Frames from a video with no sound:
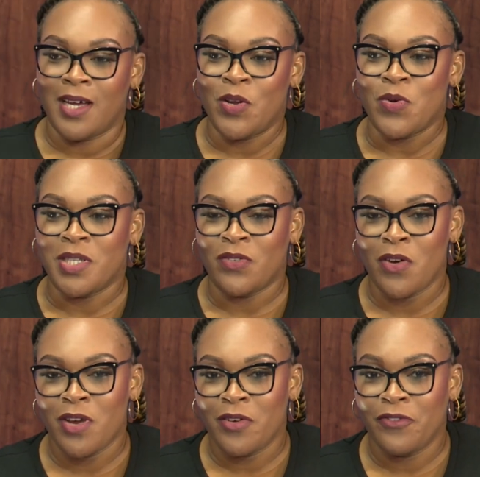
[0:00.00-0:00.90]
I know, it's
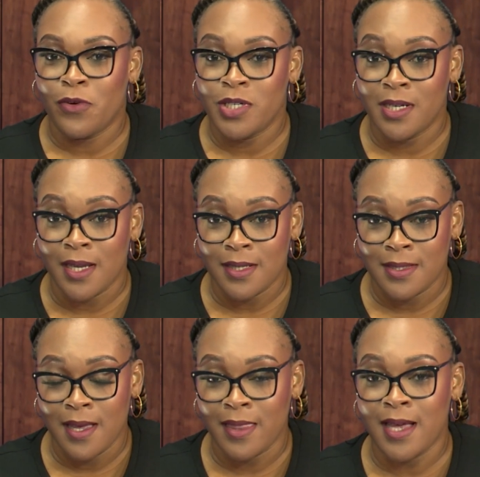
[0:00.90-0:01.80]
very
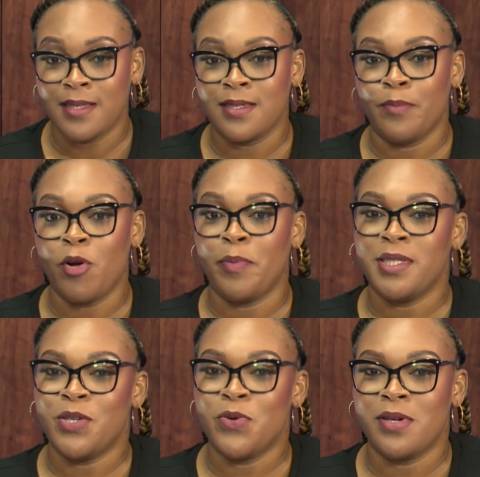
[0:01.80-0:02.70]
unfortunate that
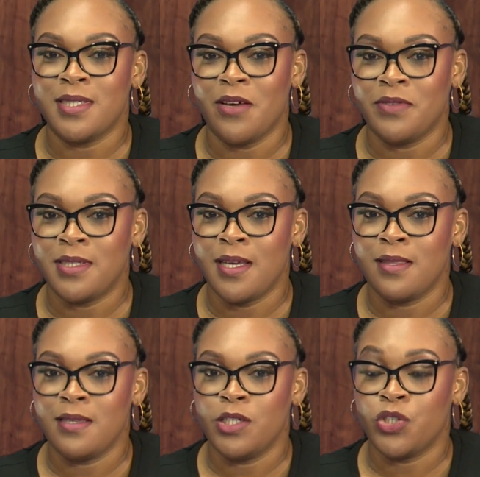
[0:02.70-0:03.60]
property owners have to
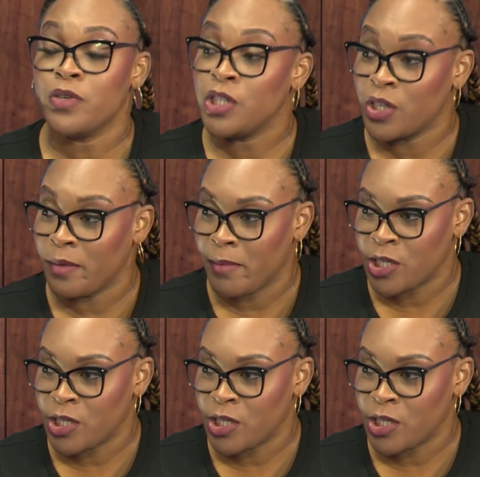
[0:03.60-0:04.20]
take these stringent mm-hmm.